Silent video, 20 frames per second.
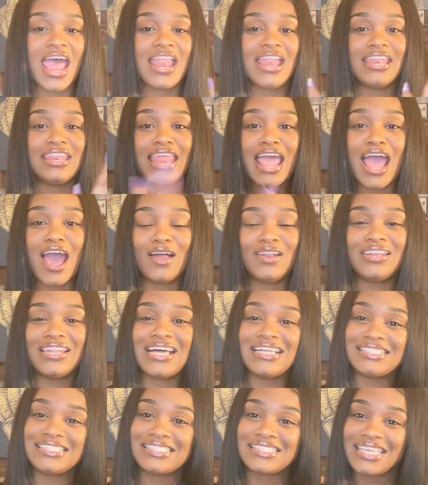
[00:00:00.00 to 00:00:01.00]
Now,
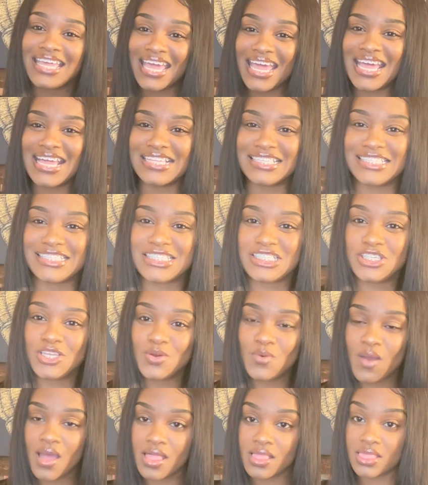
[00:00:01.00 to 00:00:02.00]
let's get
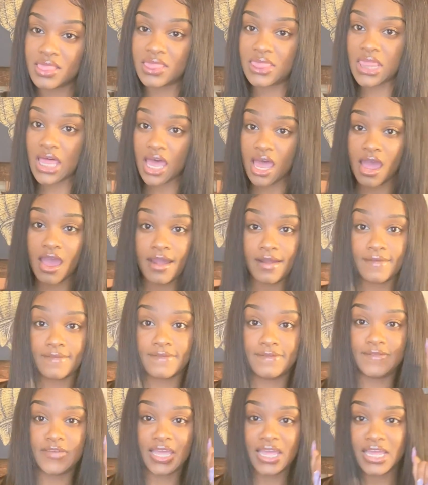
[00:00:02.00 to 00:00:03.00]
into the
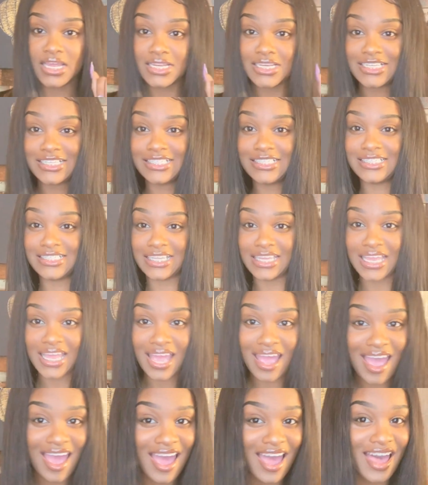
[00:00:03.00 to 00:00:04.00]

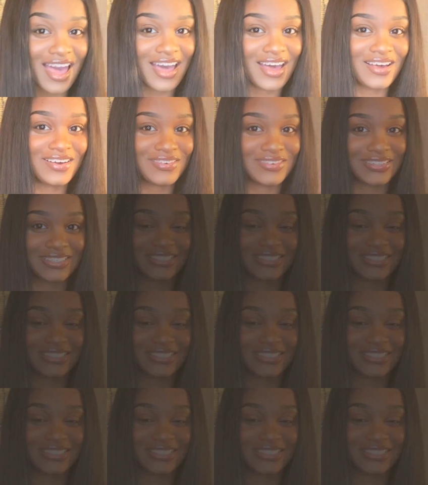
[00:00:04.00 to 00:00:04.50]
video.